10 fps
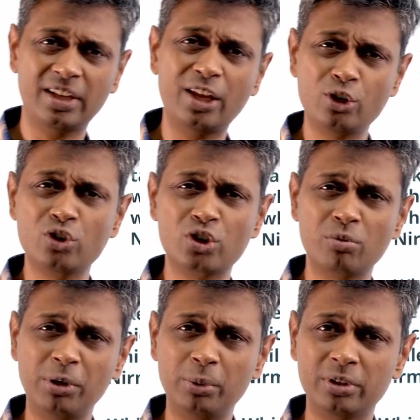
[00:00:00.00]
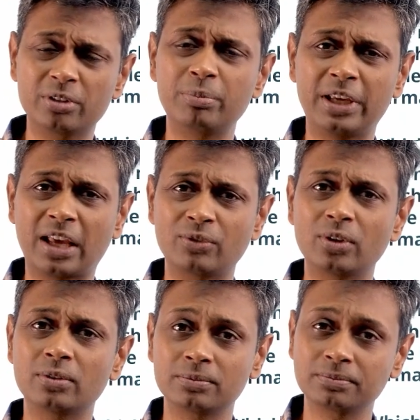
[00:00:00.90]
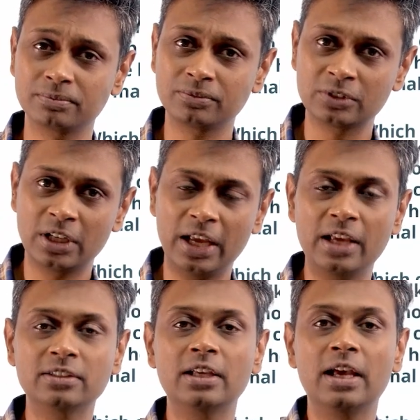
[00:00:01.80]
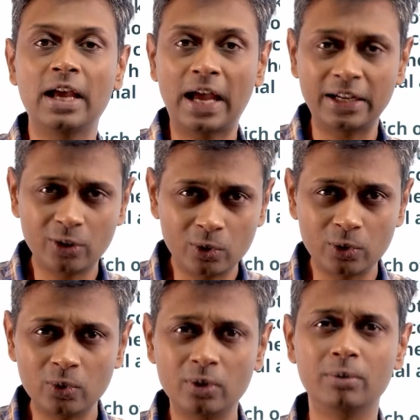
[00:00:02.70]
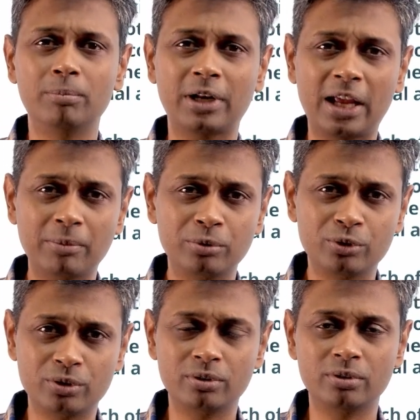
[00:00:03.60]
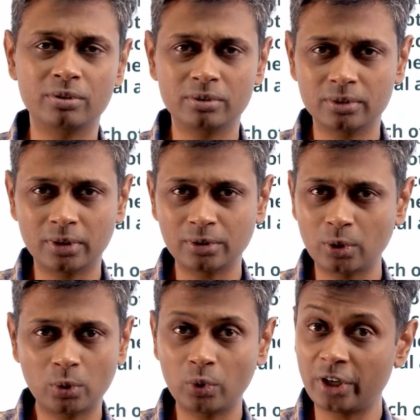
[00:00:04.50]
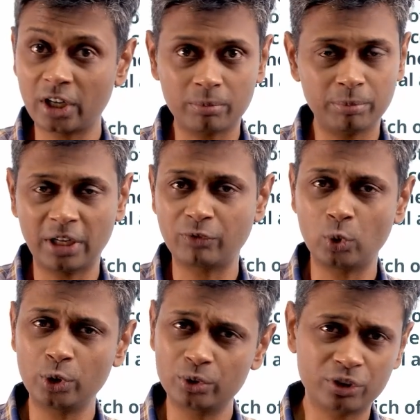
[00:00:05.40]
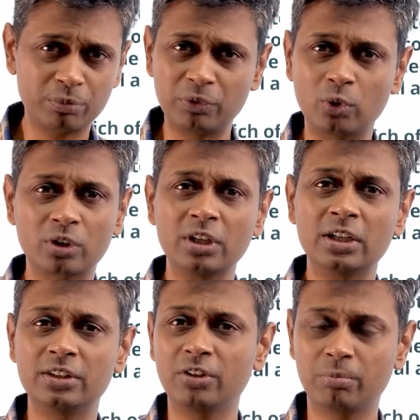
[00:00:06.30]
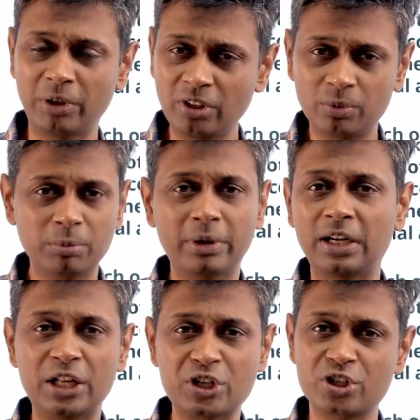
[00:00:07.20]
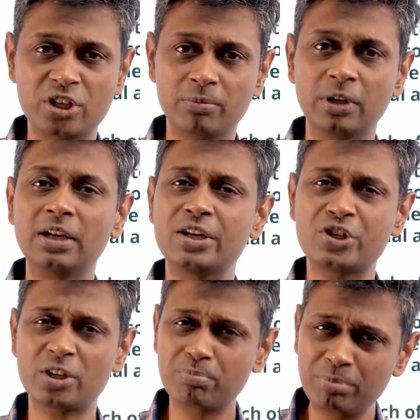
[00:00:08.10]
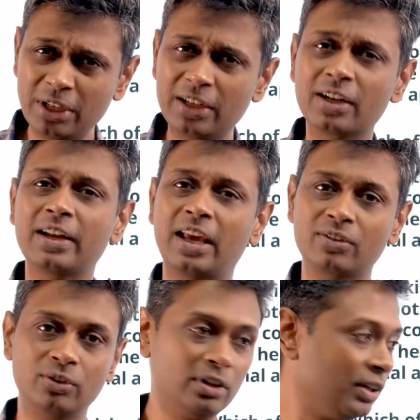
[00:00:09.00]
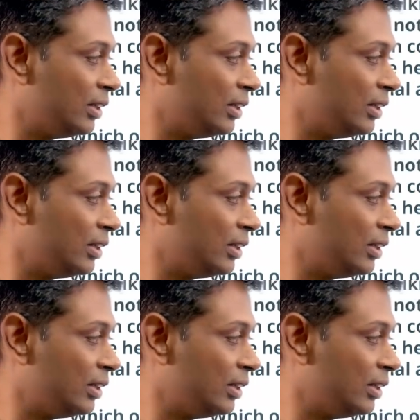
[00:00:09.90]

Hey, you shouldn't be doing this, be careful. A is, I don't know, perhaps you should. Don't interrupt me, I've told you this before. This messes with my relationship. Just be a little careful.